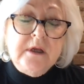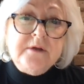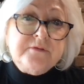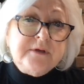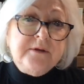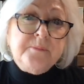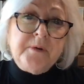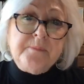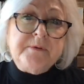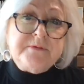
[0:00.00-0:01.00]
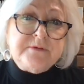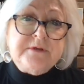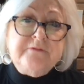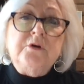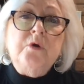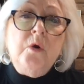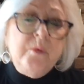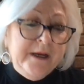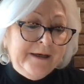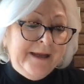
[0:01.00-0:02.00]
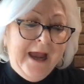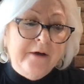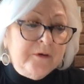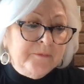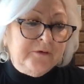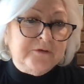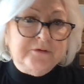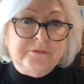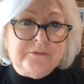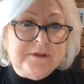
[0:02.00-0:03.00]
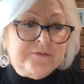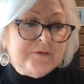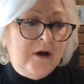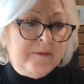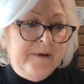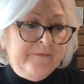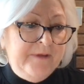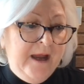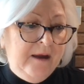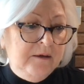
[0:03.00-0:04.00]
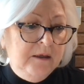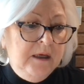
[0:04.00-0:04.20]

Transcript: See, the purpose is different. Who are we accountable to? Let's talk about that.